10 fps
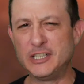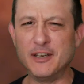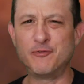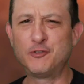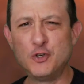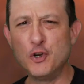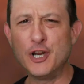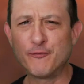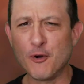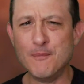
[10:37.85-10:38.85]

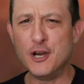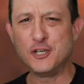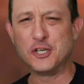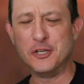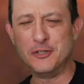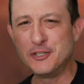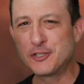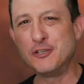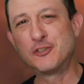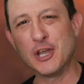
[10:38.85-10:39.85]
good information.
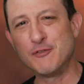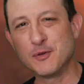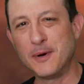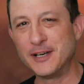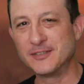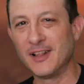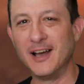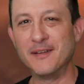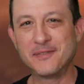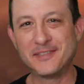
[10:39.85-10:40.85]
This could save somebody's
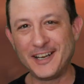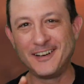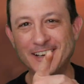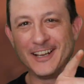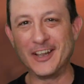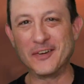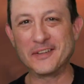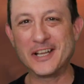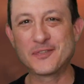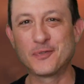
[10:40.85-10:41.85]
life. There you go.
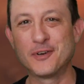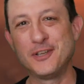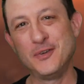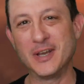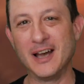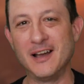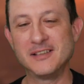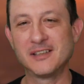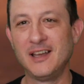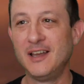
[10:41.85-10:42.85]
That's for you
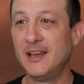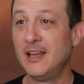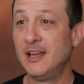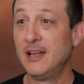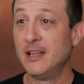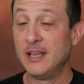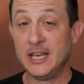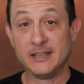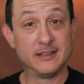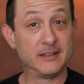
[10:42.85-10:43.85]
guys.
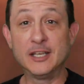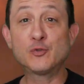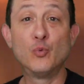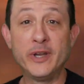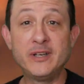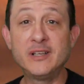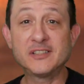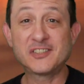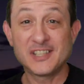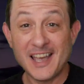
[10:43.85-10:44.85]
This
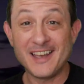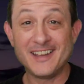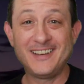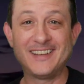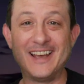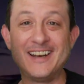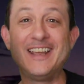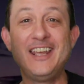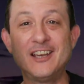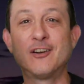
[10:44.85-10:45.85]
witness said that
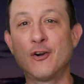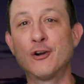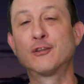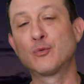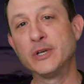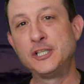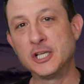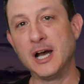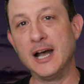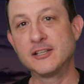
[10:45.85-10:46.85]
he had heard three
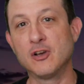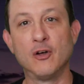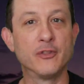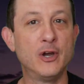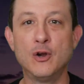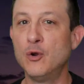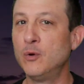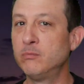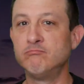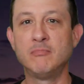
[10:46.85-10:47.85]
shots,
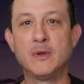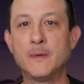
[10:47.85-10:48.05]
although